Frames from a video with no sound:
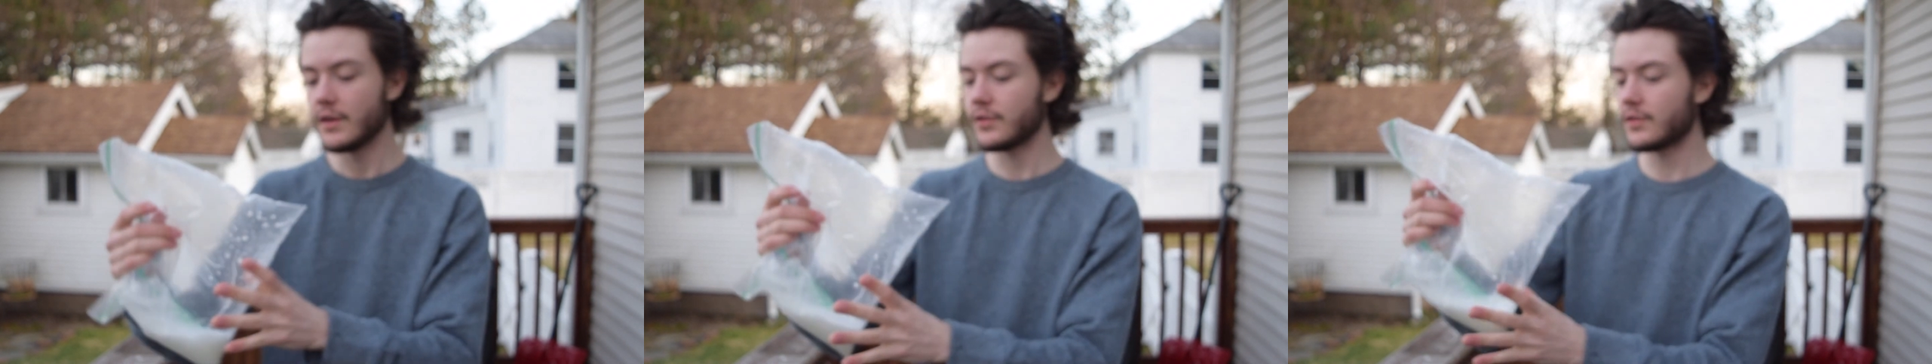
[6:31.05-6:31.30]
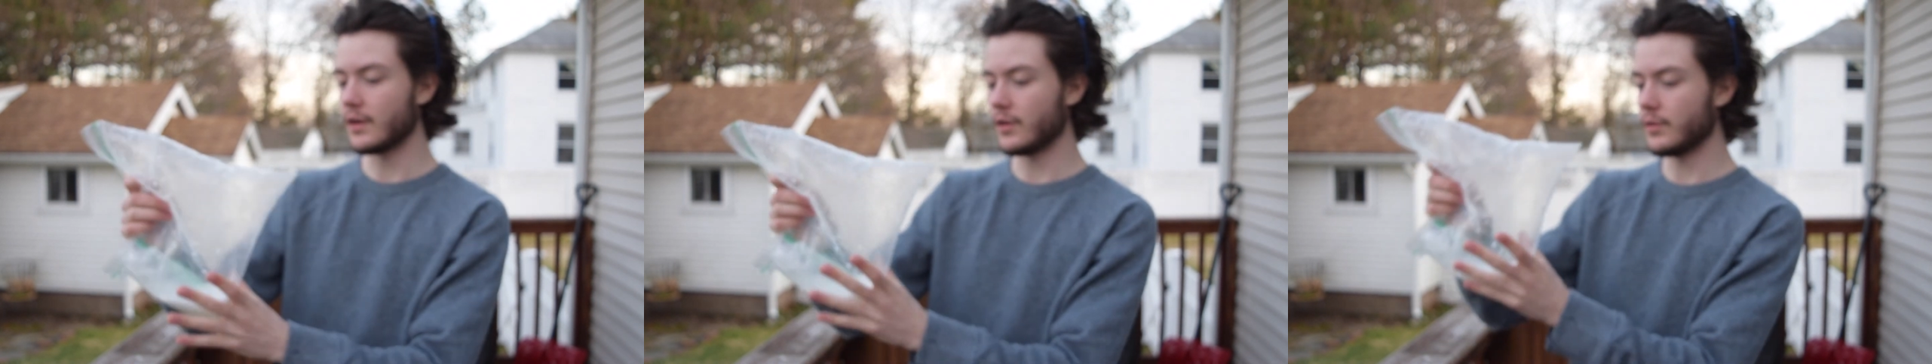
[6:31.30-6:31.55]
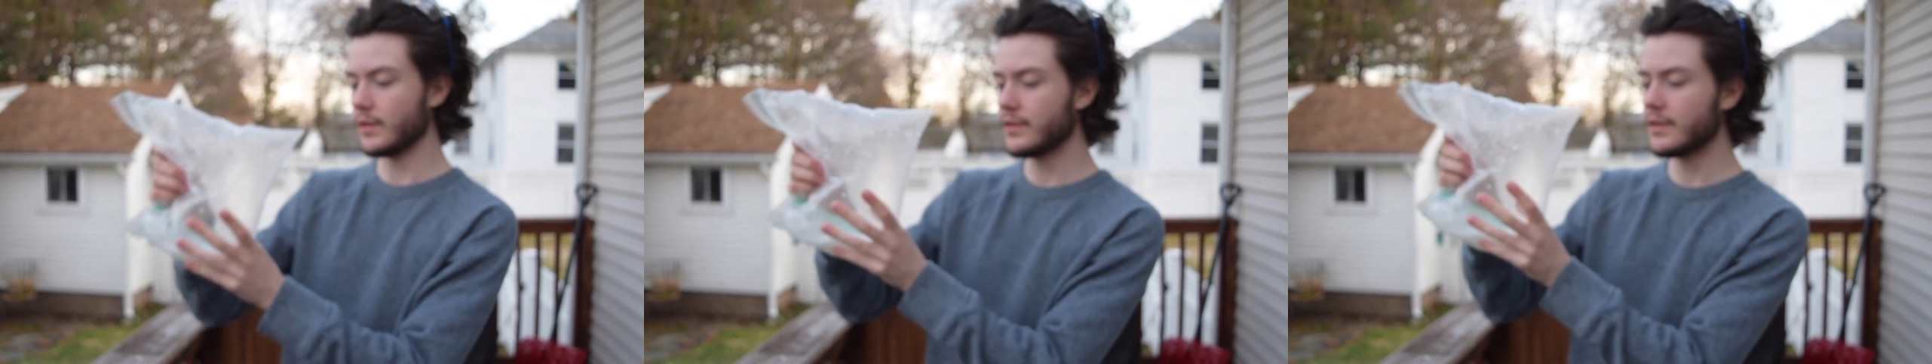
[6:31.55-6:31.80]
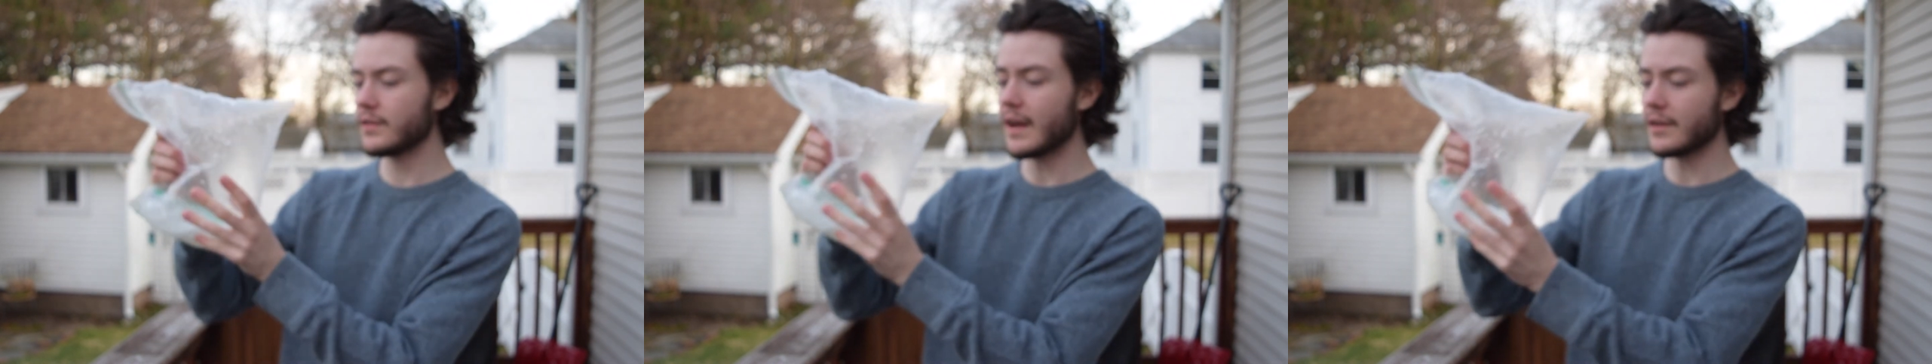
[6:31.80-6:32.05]
So
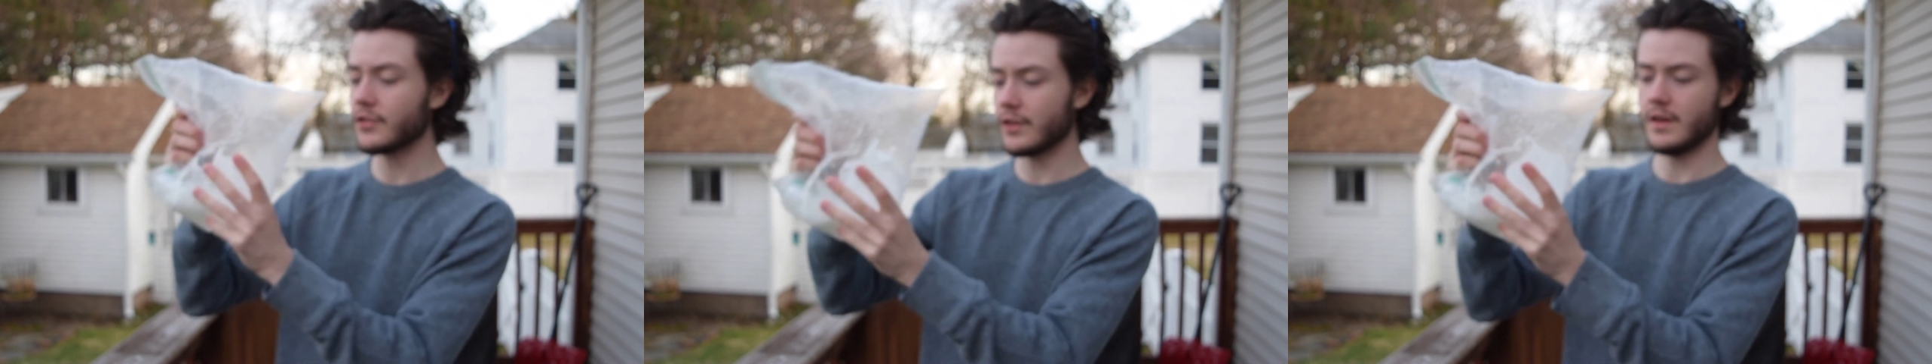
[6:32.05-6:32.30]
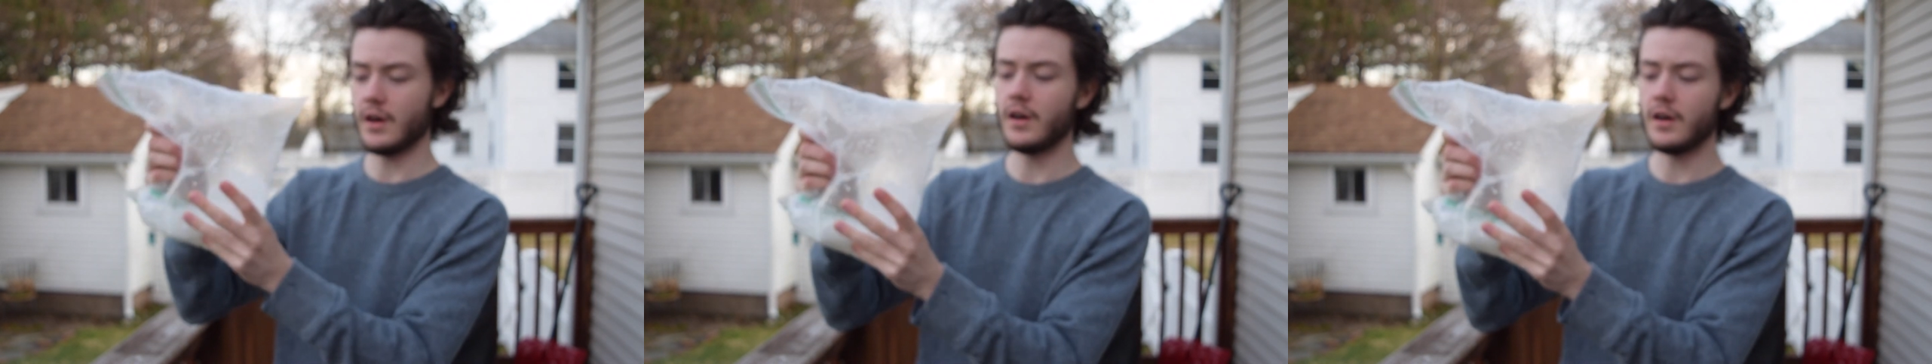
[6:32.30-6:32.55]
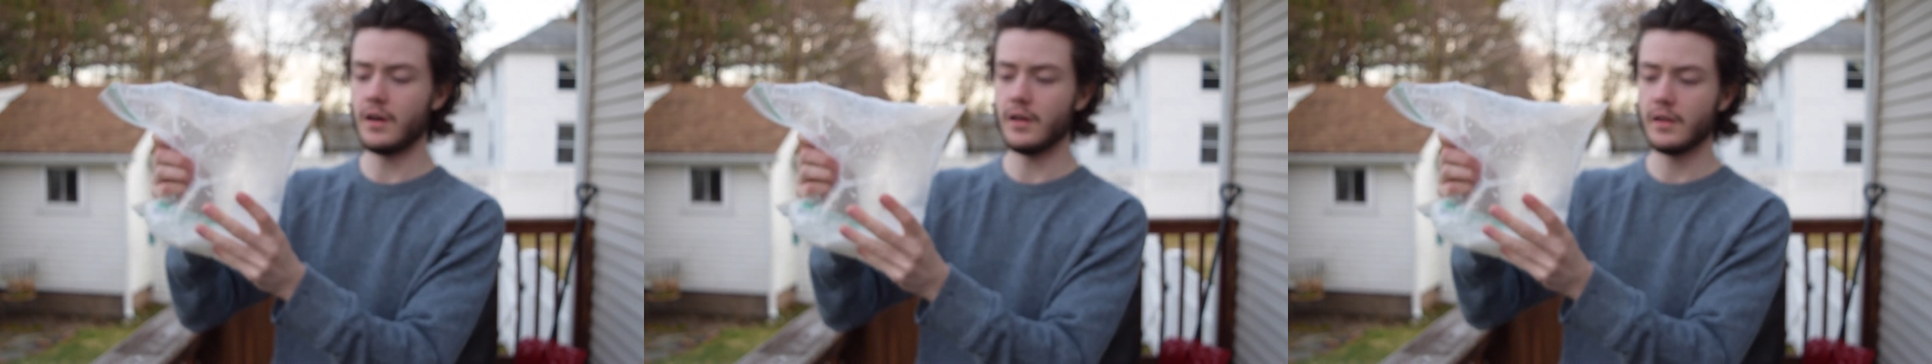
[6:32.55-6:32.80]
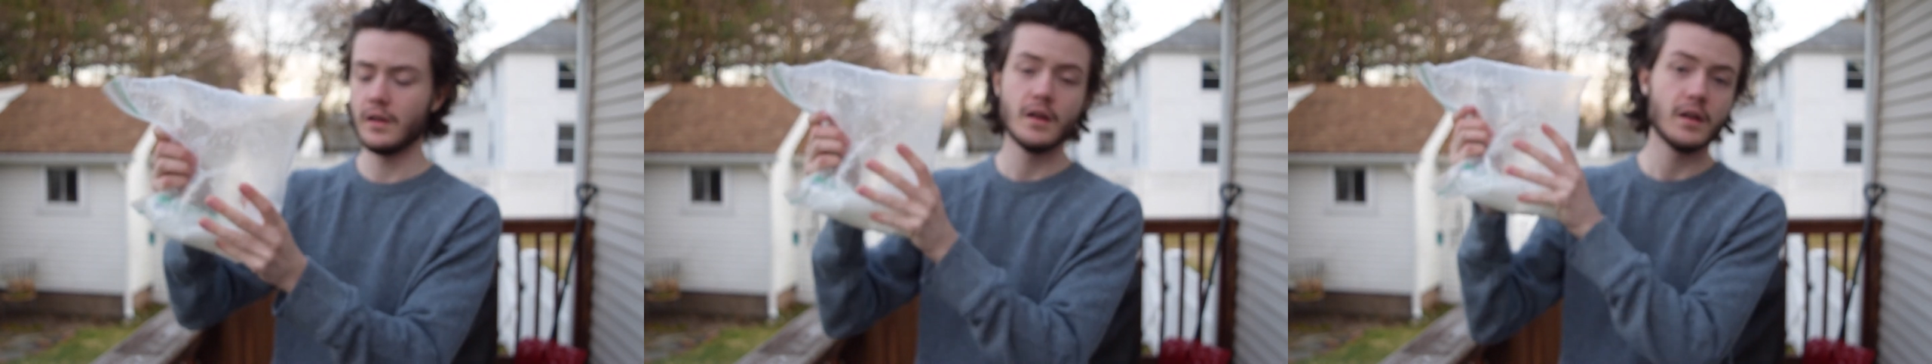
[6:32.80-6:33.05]
this is actually all